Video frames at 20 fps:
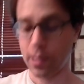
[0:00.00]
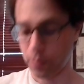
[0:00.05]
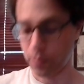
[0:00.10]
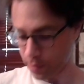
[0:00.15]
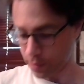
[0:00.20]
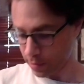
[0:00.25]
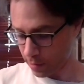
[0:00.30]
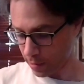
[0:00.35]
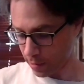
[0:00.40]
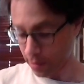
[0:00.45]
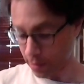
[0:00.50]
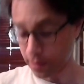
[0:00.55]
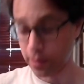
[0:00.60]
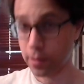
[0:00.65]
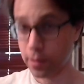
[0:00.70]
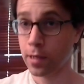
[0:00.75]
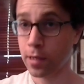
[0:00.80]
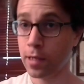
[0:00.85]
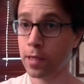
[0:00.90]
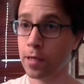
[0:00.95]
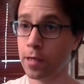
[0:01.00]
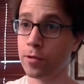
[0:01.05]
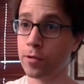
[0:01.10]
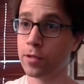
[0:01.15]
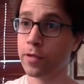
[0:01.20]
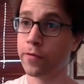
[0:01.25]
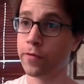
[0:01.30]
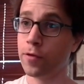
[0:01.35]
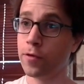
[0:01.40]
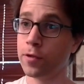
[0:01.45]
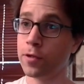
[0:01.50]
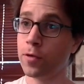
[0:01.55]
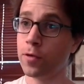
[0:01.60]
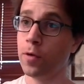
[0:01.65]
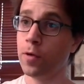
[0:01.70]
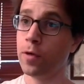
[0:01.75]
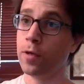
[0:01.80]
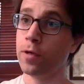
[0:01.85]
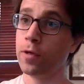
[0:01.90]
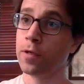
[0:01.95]
with this hand. Here's the first
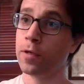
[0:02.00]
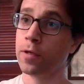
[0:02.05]
chord. Do